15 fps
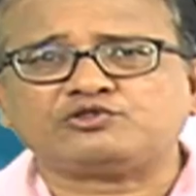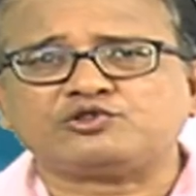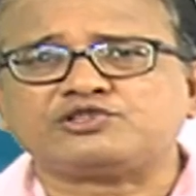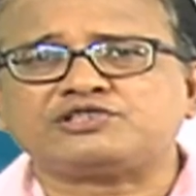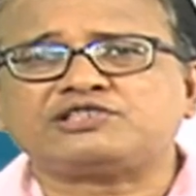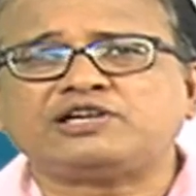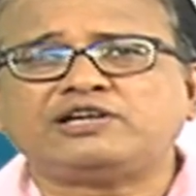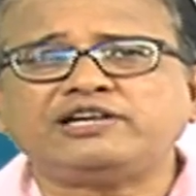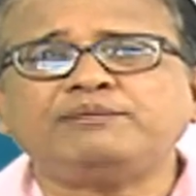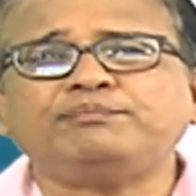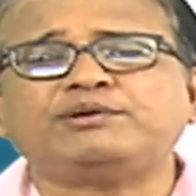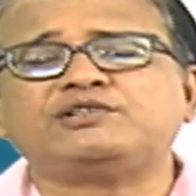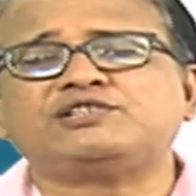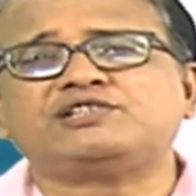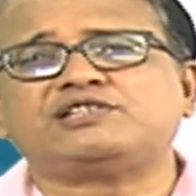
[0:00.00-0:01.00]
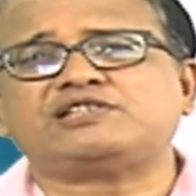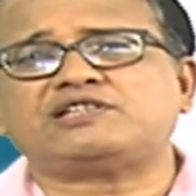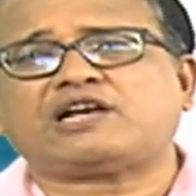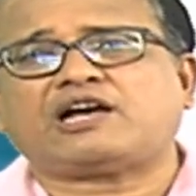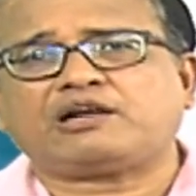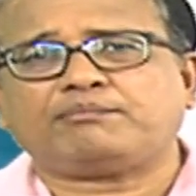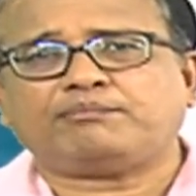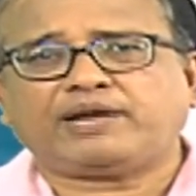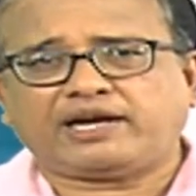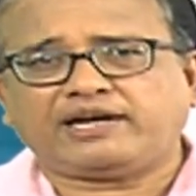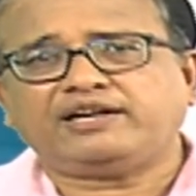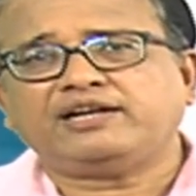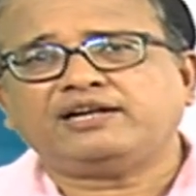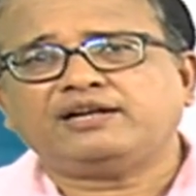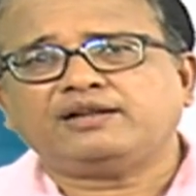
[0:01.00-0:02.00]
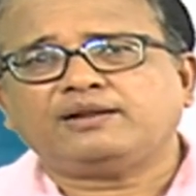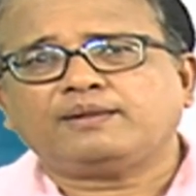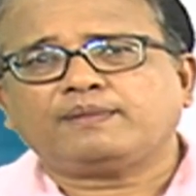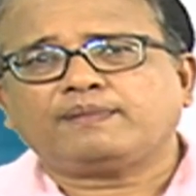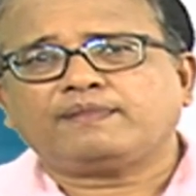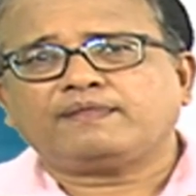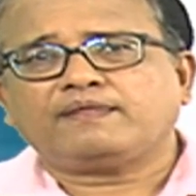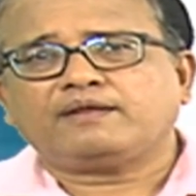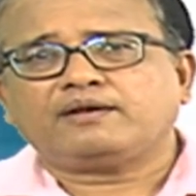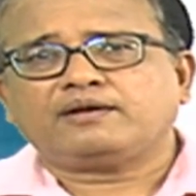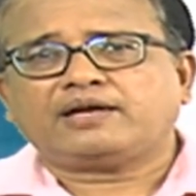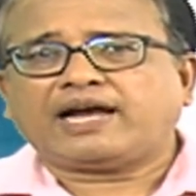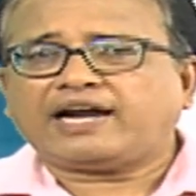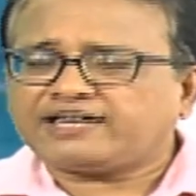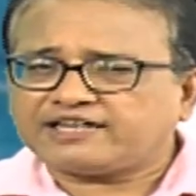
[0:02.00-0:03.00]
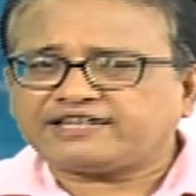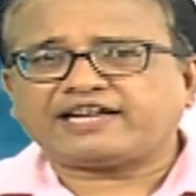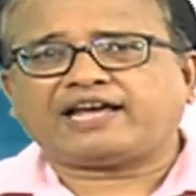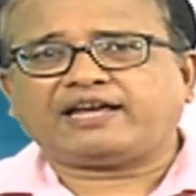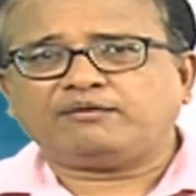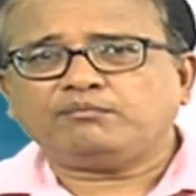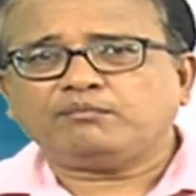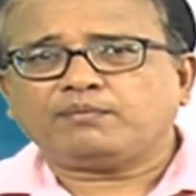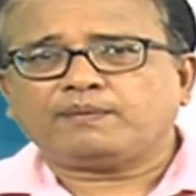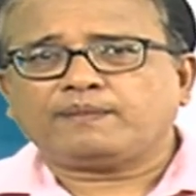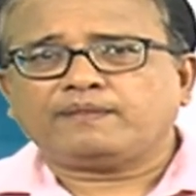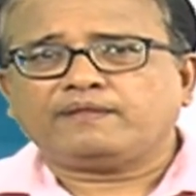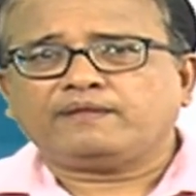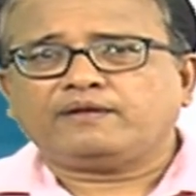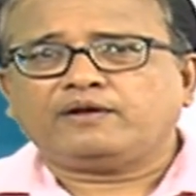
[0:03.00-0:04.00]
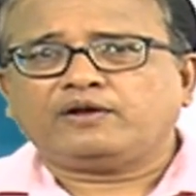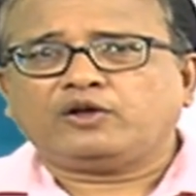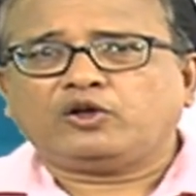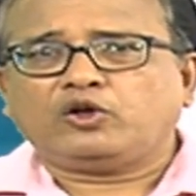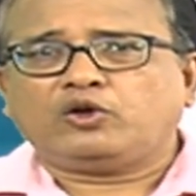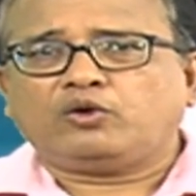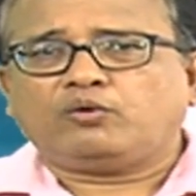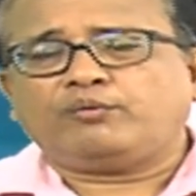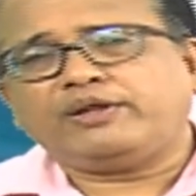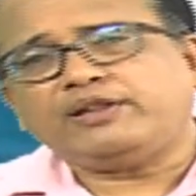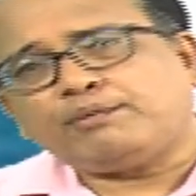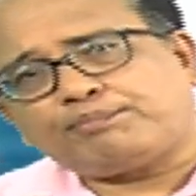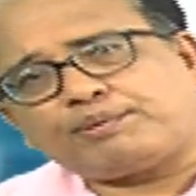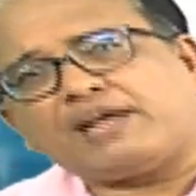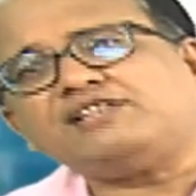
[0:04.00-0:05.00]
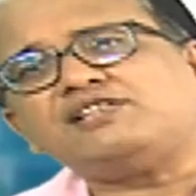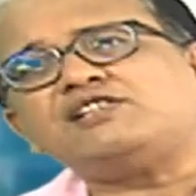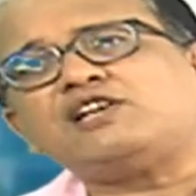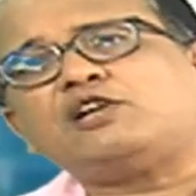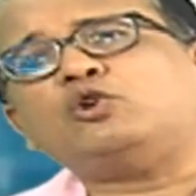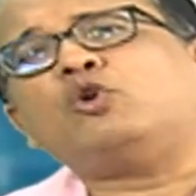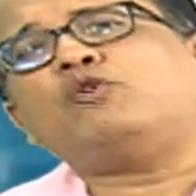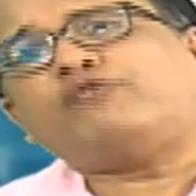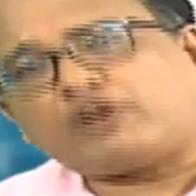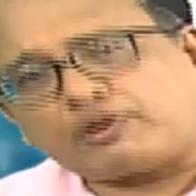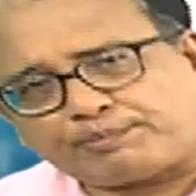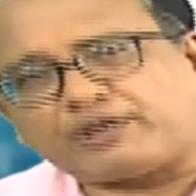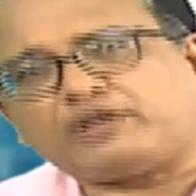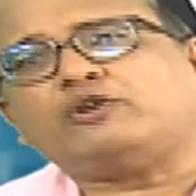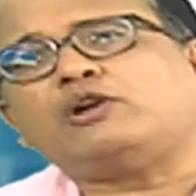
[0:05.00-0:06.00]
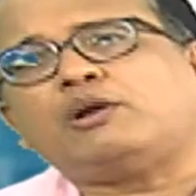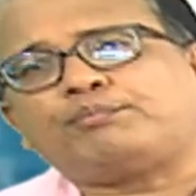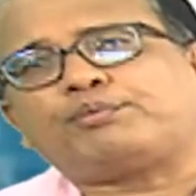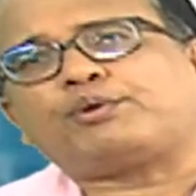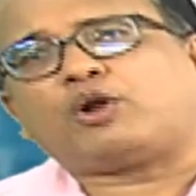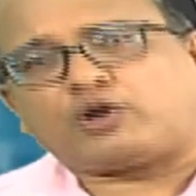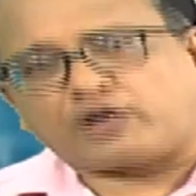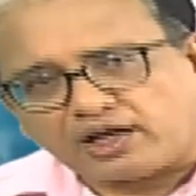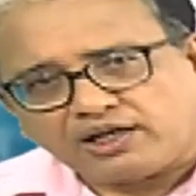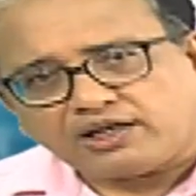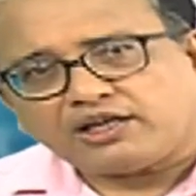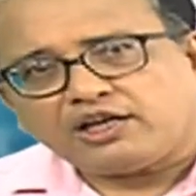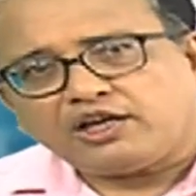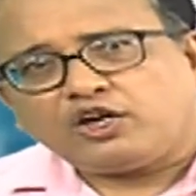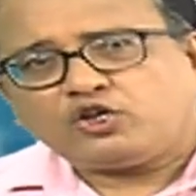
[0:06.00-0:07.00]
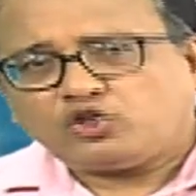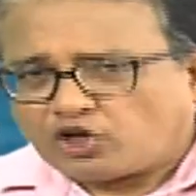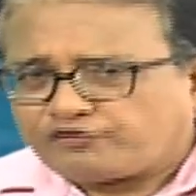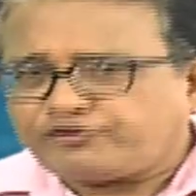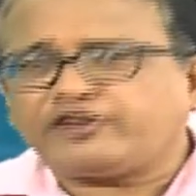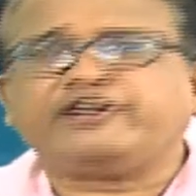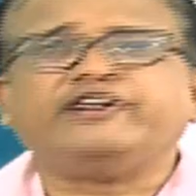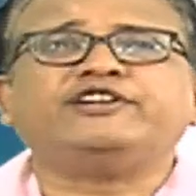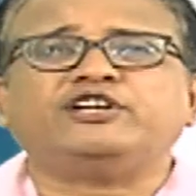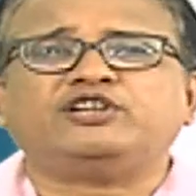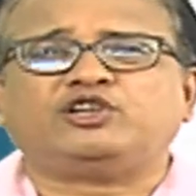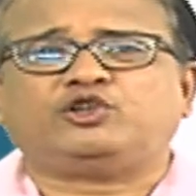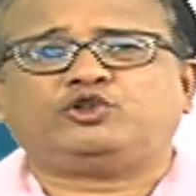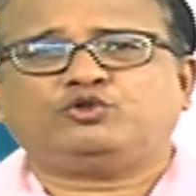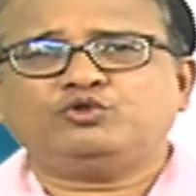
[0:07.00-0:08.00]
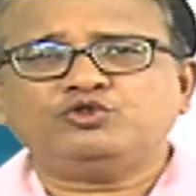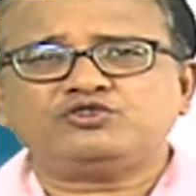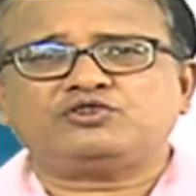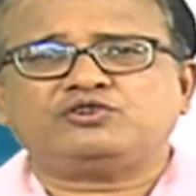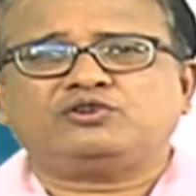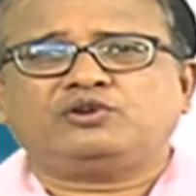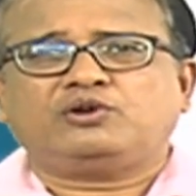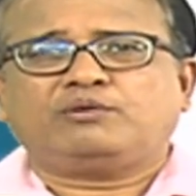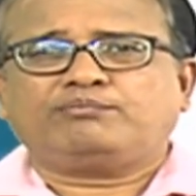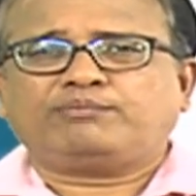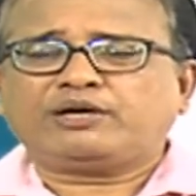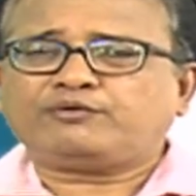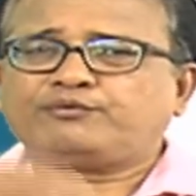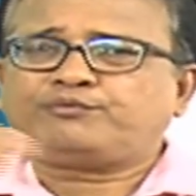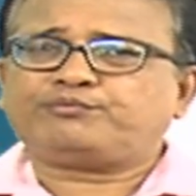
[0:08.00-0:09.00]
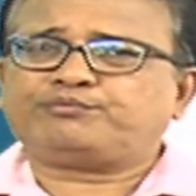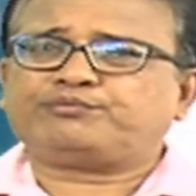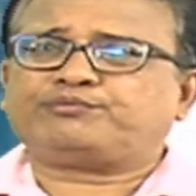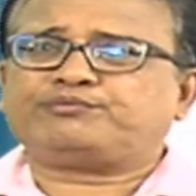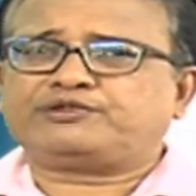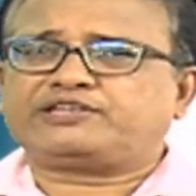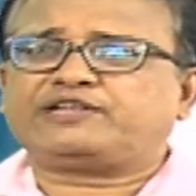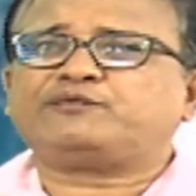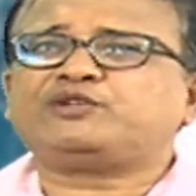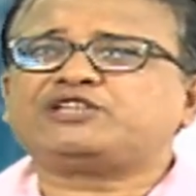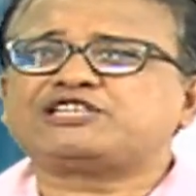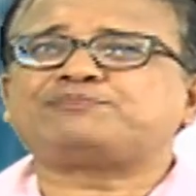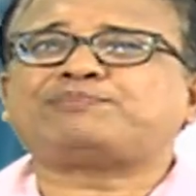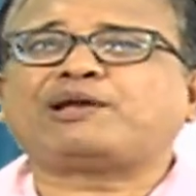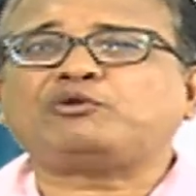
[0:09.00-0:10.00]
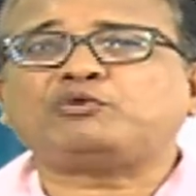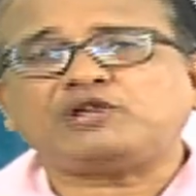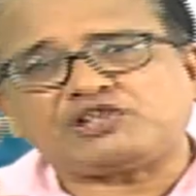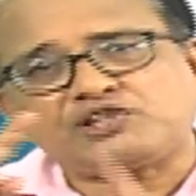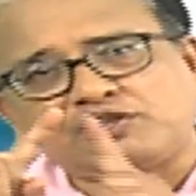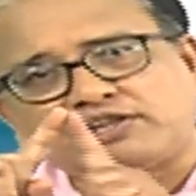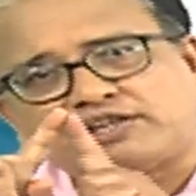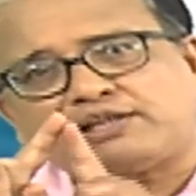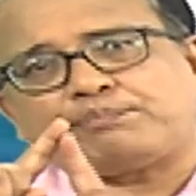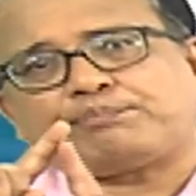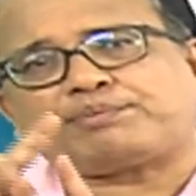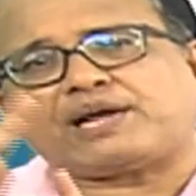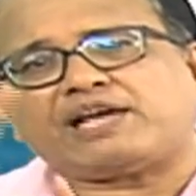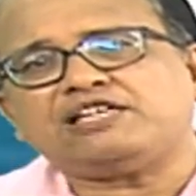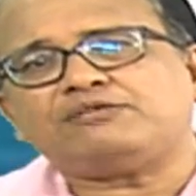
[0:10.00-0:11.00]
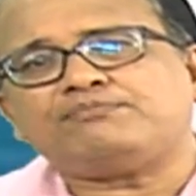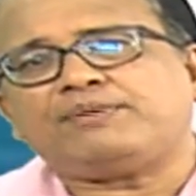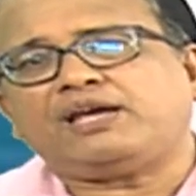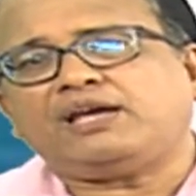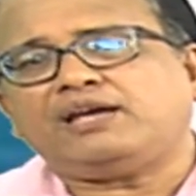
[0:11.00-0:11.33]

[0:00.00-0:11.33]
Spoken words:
certain purchases are made at a time when the prices are low for a particular product, not for internal use, but with a speculation that the price may